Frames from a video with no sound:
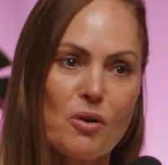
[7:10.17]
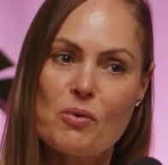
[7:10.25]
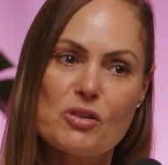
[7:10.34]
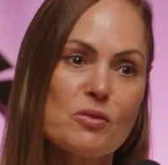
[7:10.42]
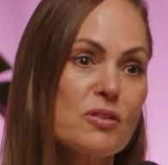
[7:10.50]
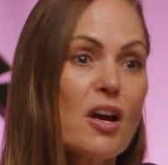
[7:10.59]

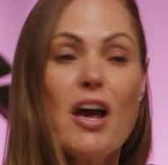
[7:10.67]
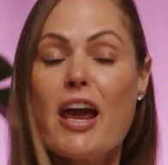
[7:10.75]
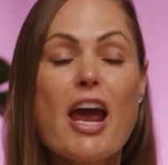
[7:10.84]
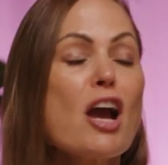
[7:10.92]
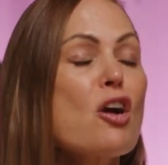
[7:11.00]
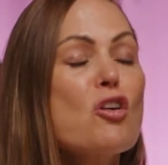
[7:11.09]
which was
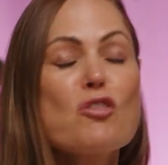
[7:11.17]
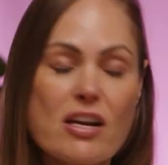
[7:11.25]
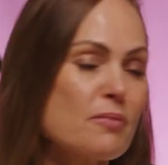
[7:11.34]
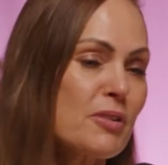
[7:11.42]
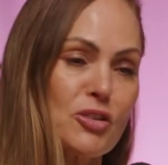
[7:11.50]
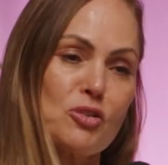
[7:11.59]

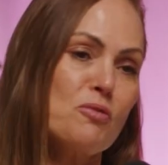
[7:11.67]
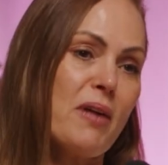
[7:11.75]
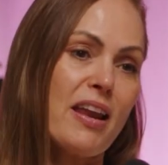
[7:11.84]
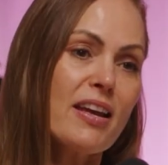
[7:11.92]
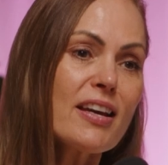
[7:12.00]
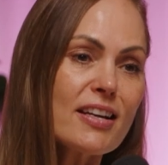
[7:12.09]
incredibly
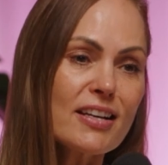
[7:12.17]
traumatic.